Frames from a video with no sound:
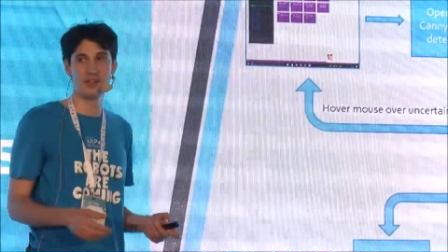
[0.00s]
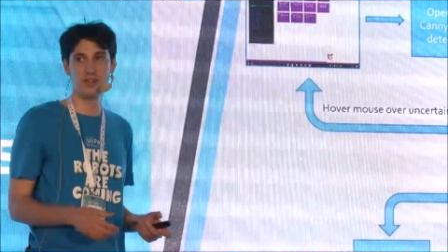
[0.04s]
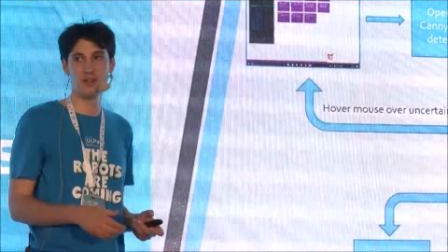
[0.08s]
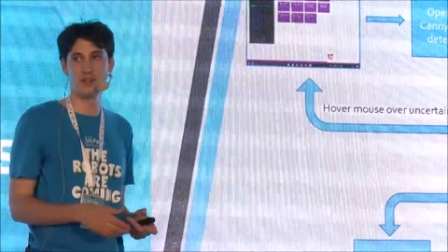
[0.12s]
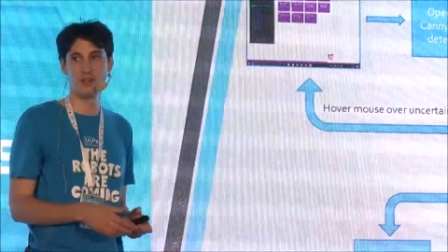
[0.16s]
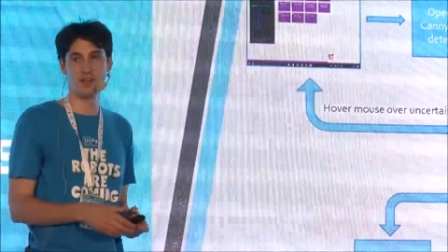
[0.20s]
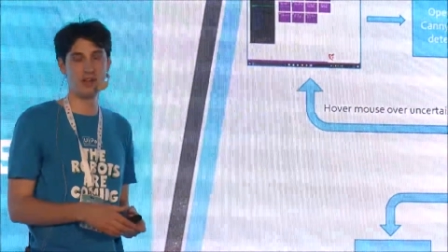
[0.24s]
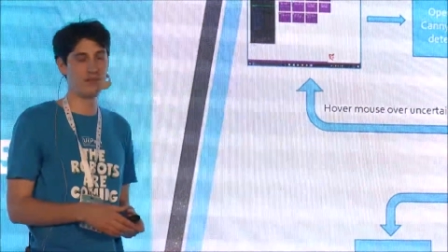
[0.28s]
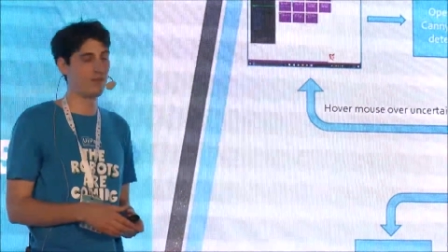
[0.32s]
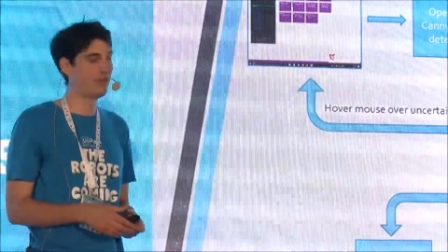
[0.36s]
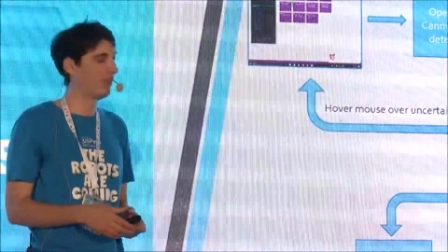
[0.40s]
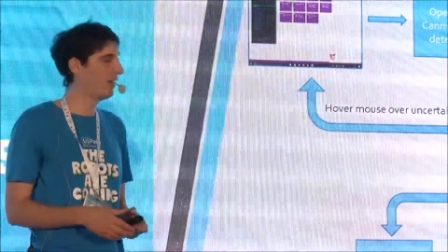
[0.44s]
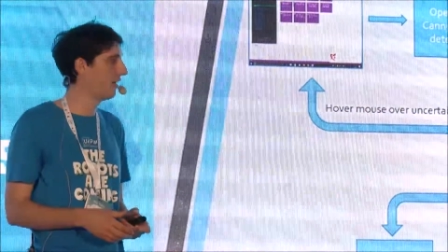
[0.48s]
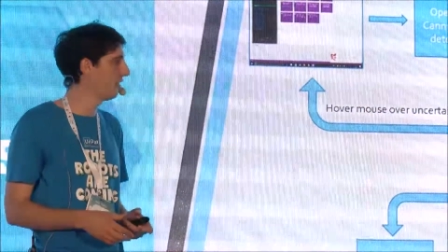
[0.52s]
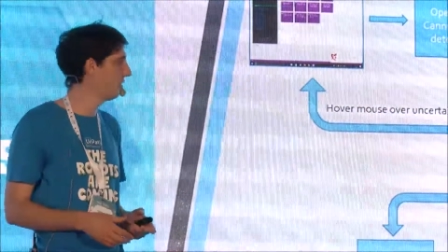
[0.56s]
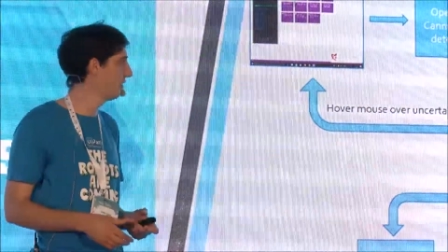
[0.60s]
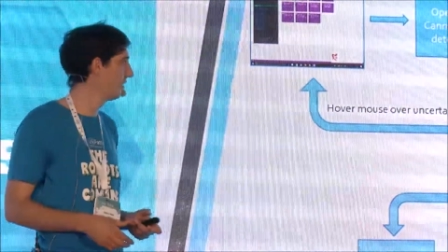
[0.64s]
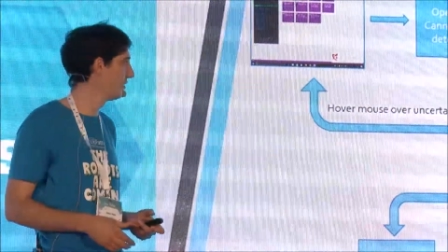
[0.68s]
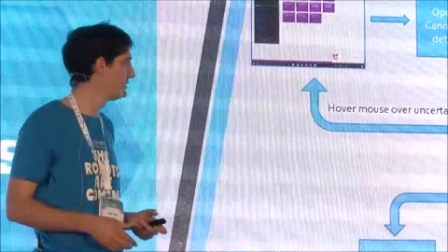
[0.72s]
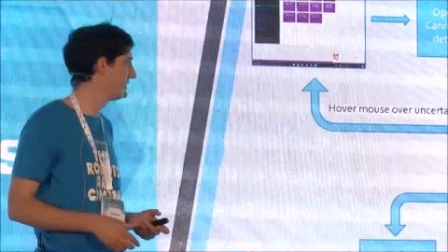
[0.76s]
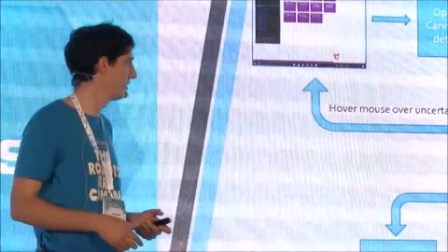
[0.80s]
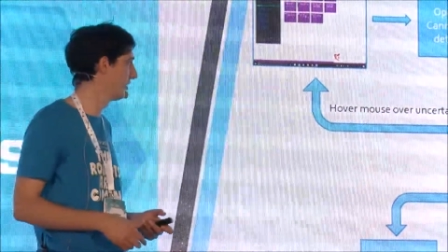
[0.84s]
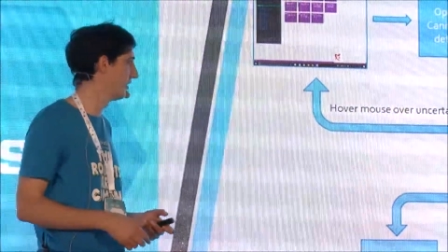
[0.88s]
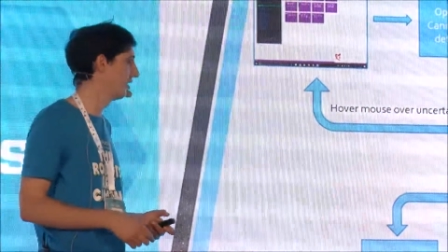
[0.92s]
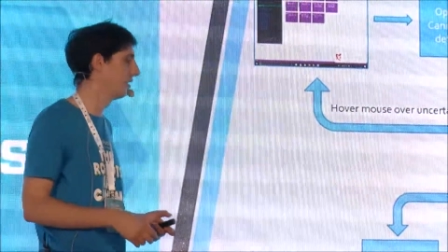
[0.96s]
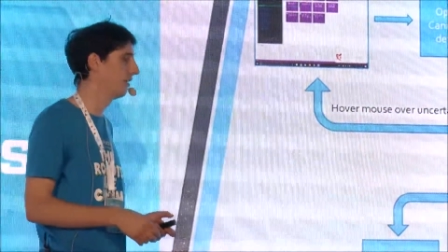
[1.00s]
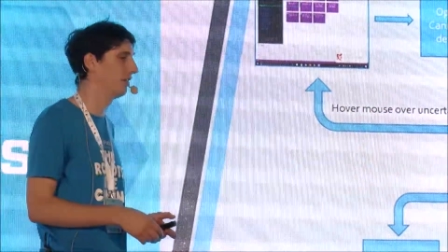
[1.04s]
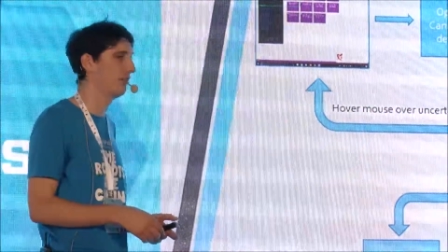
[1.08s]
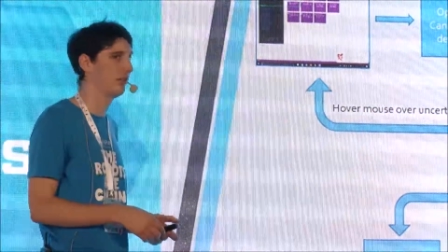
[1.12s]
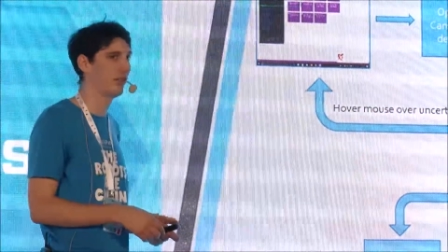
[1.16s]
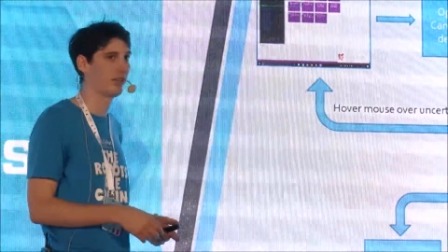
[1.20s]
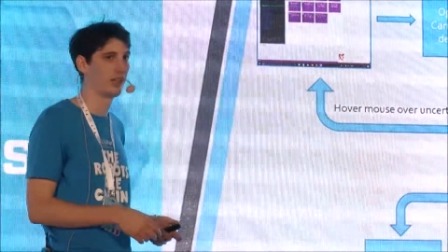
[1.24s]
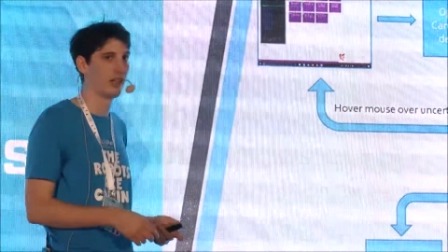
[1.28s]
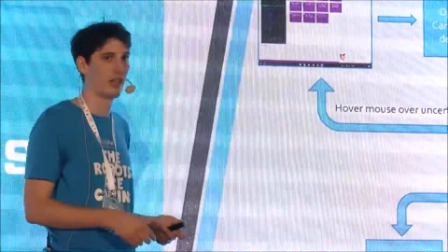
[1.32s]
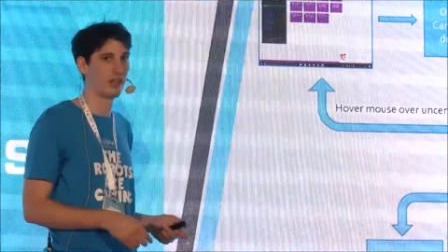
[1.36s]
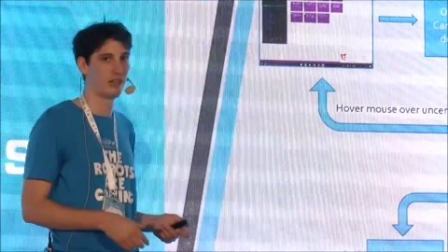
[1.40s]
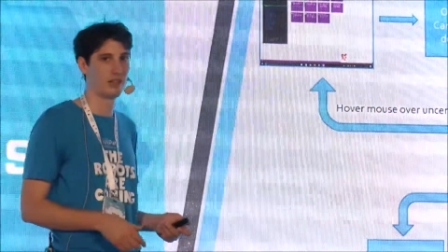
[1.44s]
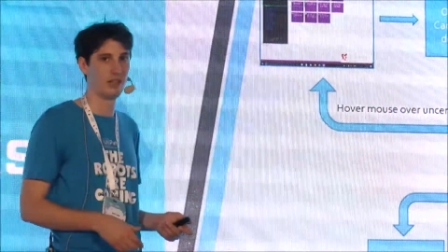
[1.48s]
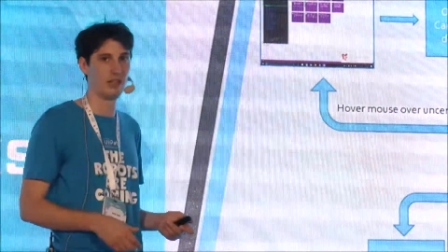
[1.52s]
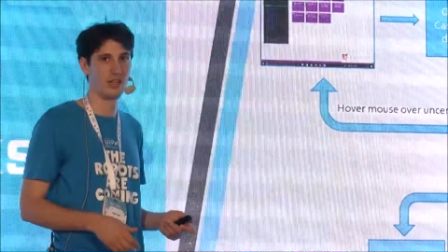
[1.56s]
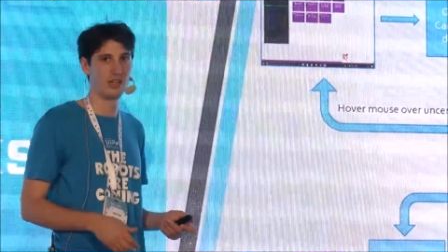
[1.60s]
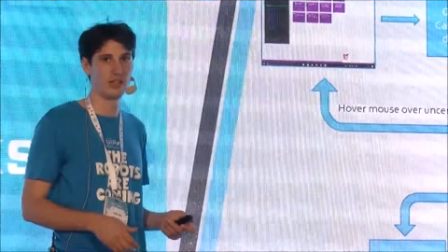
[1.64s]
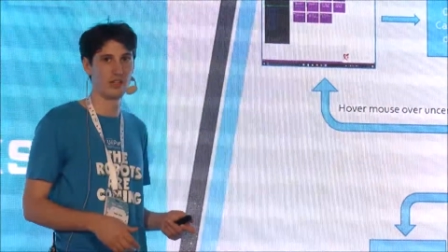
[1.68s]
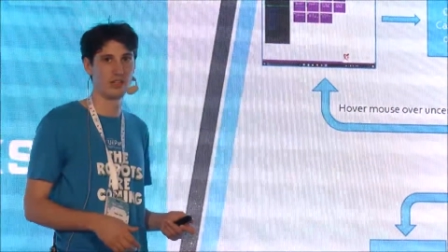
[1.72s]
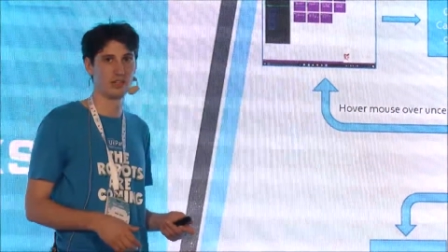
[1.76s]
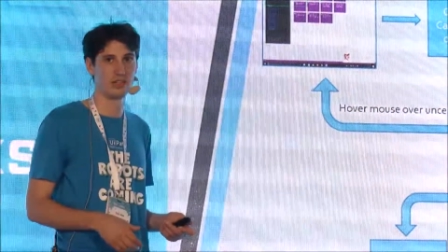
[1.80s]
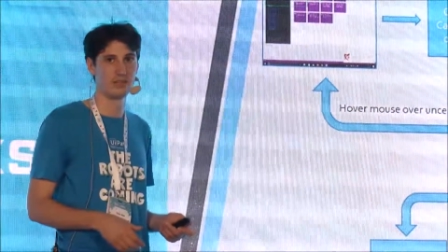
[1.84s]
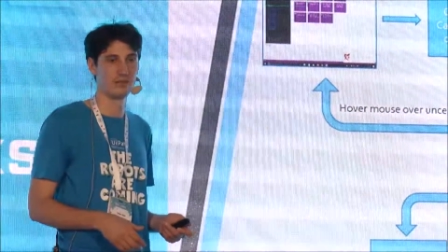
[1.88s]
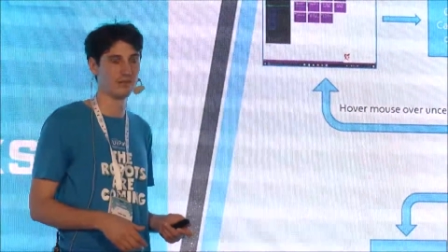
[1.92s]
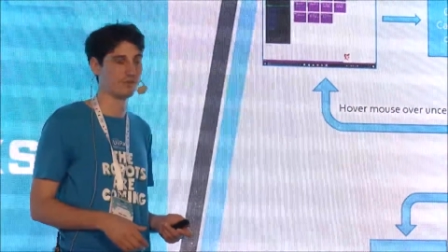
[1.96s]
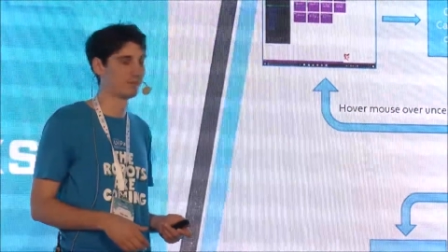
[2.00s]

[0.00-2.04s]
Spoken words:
have done your calculation.